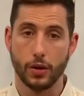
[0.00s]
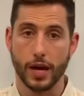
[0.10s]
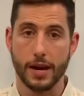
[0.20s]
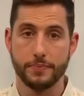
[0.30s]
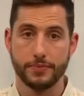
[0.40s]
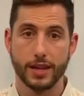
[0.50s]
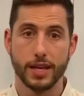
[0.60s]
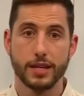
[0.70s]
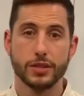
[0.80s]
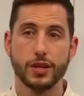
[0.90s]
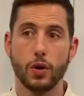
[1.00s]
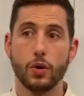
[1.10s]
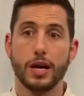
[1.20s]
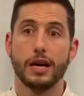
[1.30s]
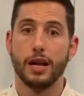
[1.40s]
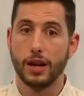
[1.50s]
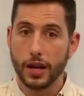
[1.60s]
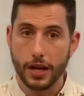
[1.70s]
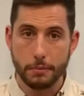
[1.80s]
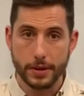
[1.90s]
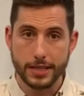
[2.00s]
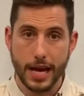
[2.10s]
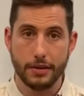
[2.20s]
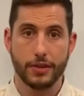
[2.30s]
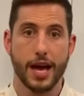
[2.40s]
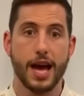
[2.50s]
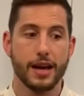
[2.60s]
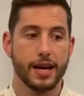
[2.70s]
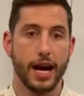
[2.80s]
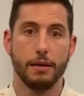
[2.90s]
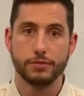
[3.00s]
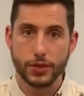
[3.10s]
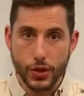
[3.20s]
Okay. So a lot of companies out there, uh,